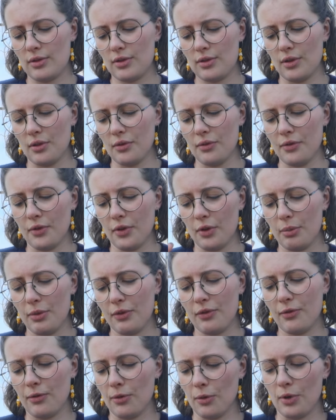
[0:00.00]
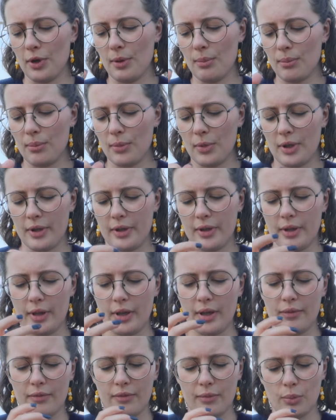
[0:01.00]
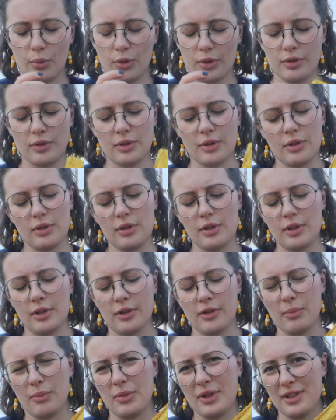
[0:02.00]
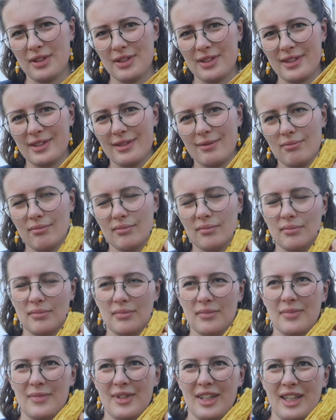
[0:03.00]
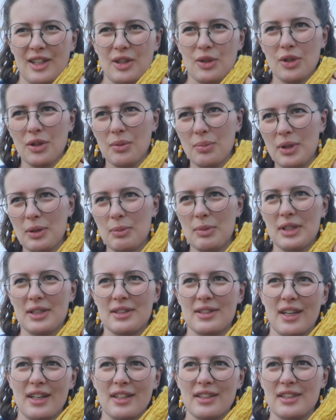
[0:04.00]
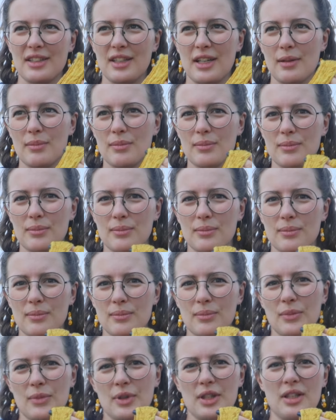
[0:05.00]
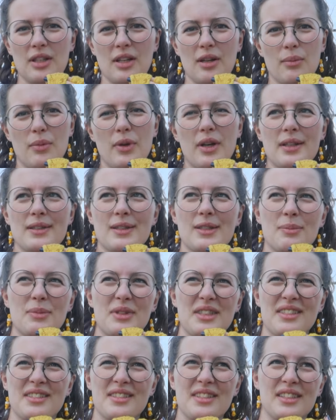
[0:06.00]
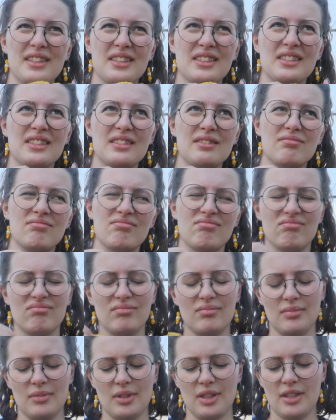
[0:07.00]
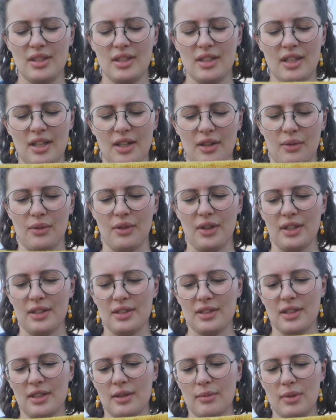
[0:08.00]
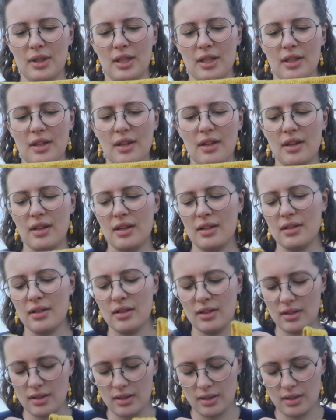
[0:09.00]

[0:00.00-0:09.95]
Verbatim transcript: so far before I have washed it, it's a bit, it could be a bit tight in the arm, in the armpits, but still, I don't think it's gonna be anything.